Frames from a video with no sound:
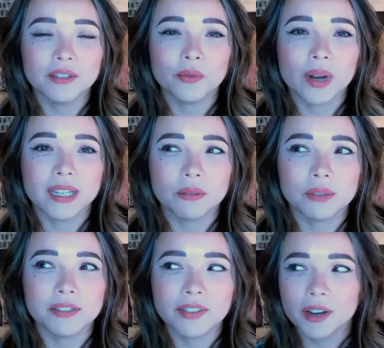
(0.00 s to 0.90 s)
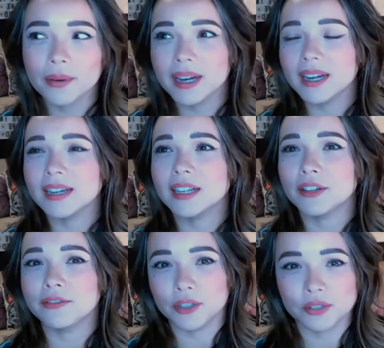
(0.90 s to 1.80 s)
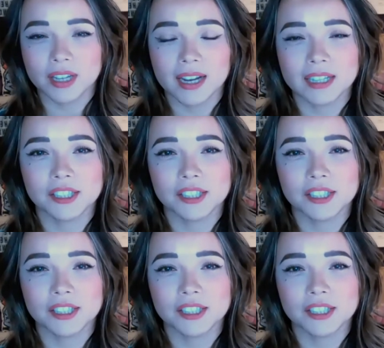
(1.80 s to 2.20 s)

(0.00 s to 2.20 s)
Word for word: of 1L was very confusing.